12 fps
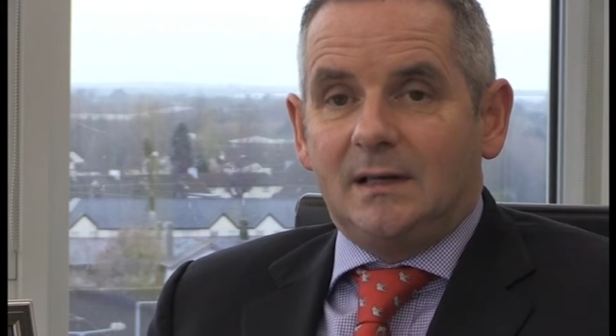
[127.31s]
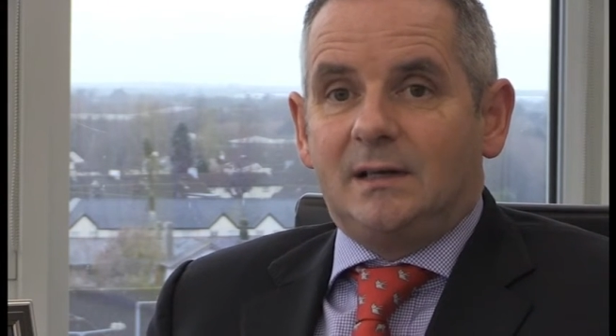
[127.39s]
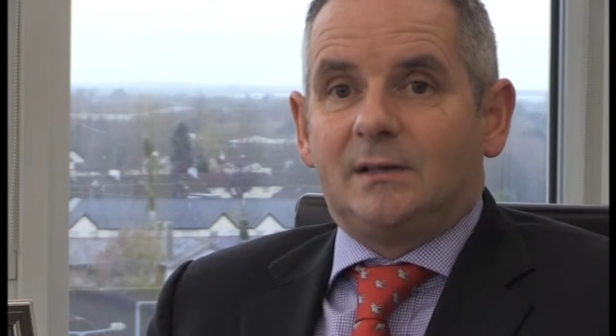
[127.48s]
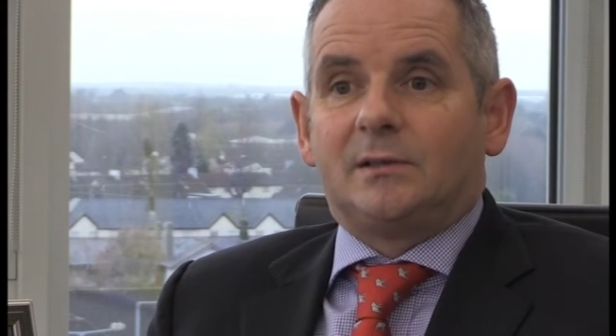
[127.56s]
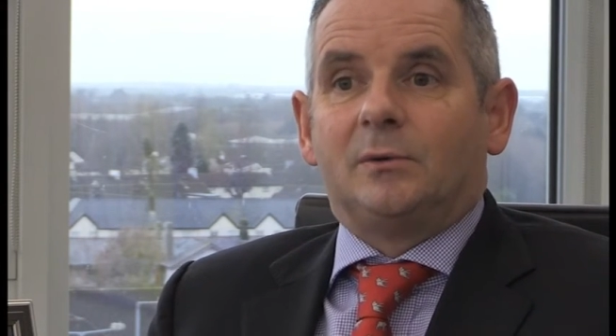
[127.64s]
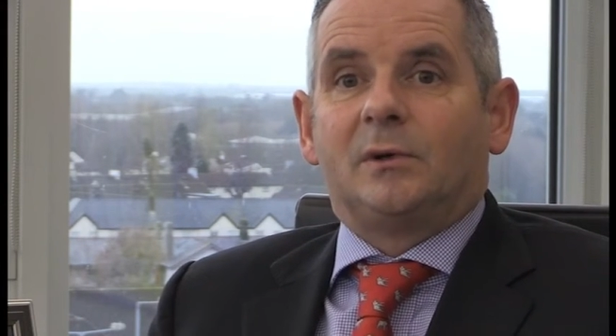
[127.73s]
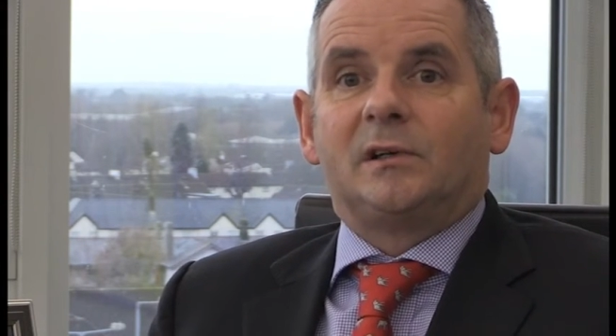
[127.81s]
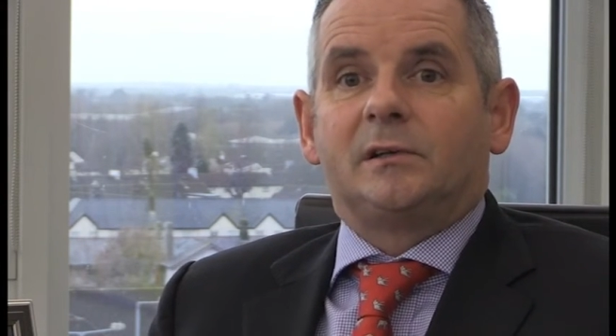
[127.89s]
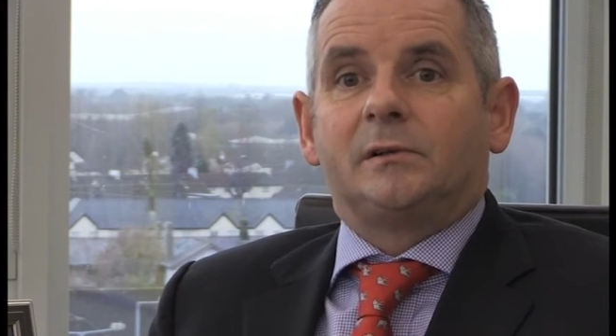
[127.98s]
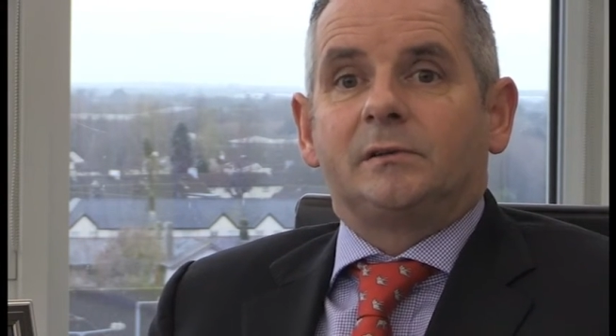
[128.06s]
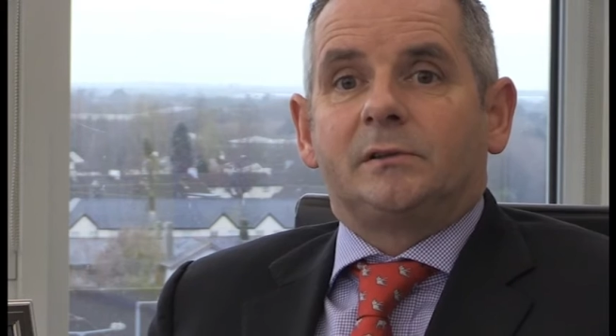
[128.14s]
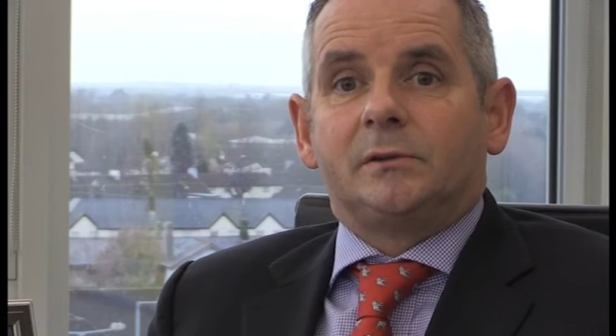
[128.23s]
So we're
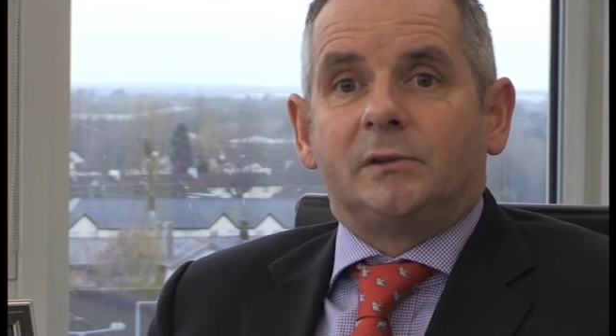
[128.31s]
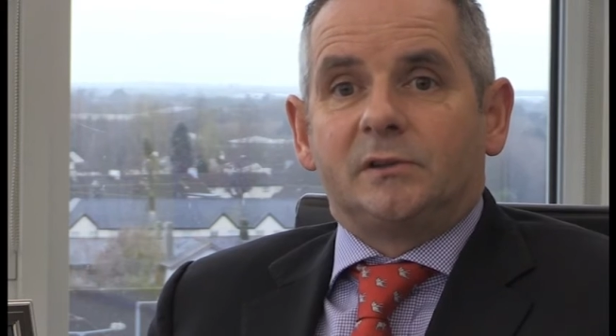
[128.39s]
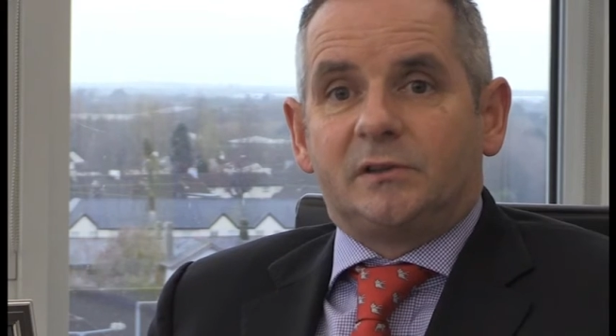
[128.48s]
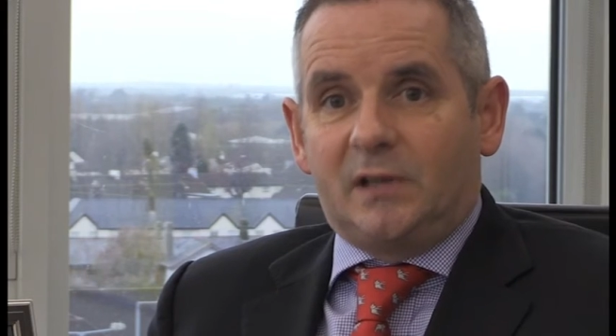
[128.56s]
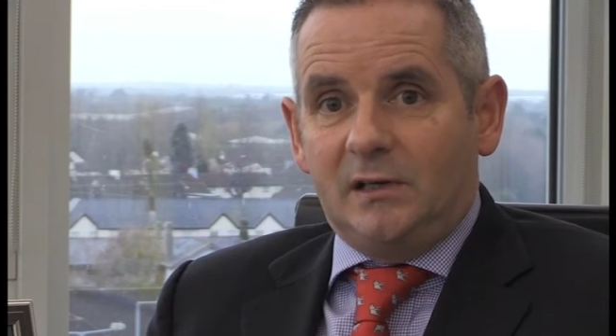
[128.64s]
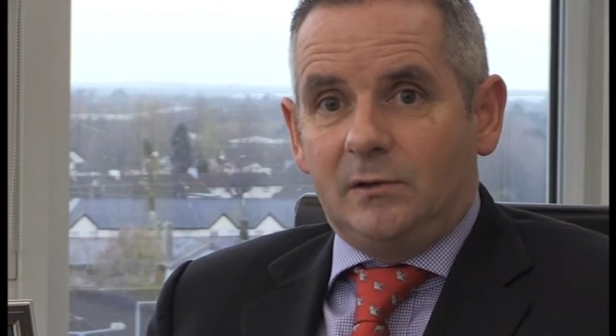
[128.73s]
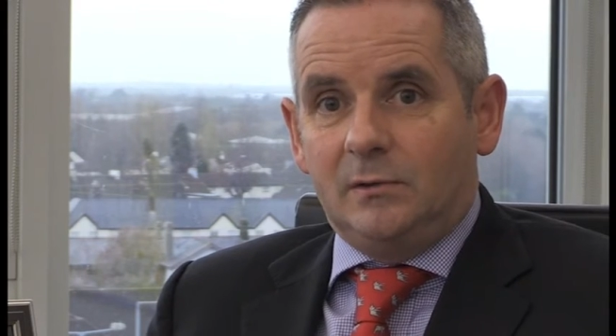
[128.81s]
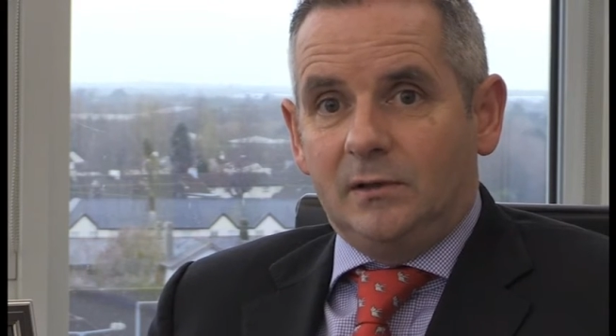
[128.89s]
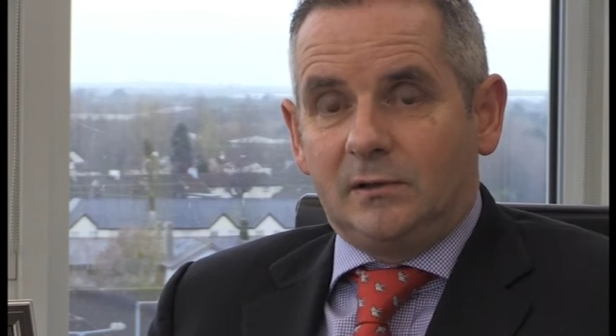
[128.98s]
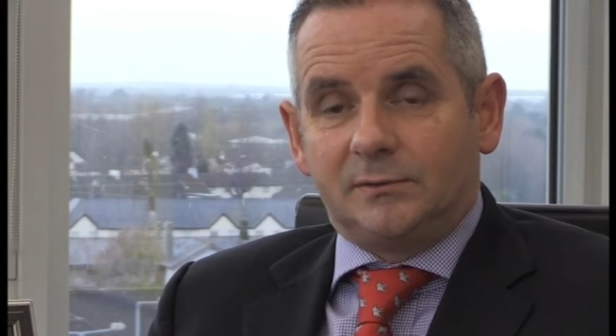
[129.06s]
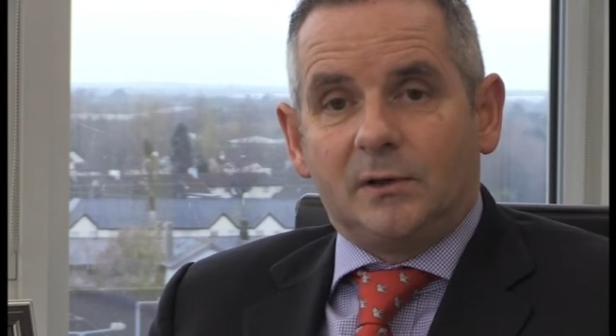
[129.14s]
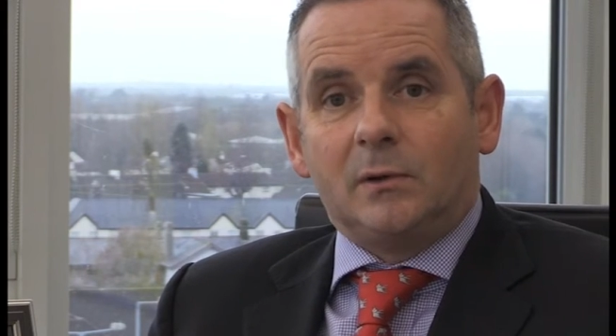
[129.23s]
going to continue
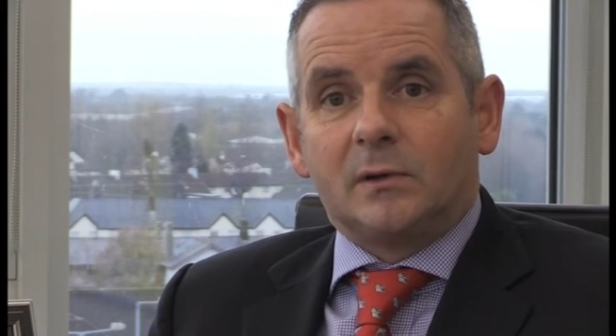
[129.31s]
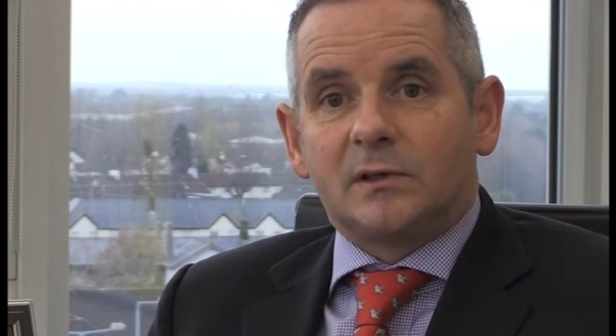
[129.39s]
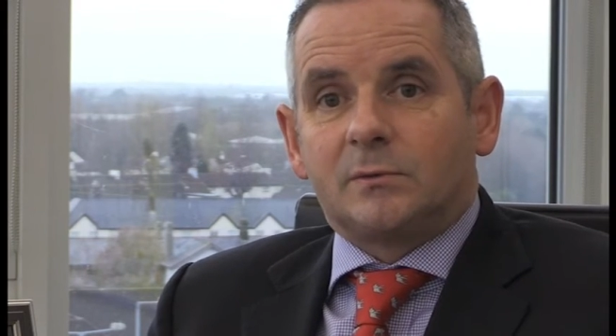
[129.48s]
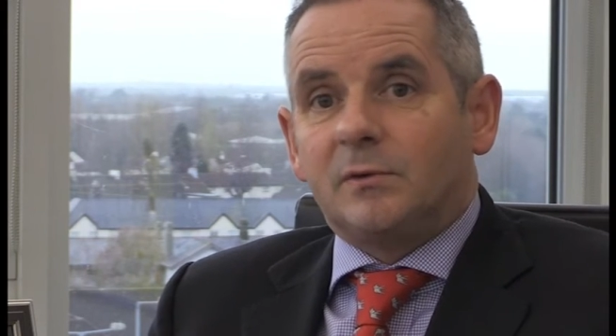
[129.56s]
the focus